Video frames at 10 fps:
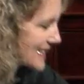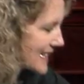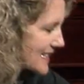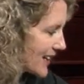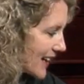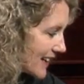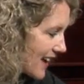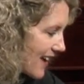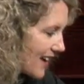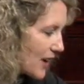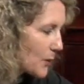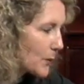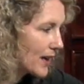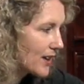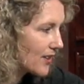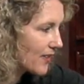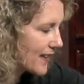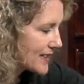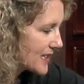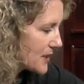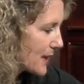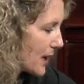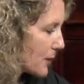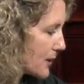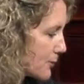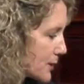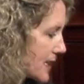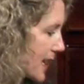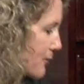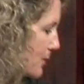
seaside. Well, that's going to be our winner for today for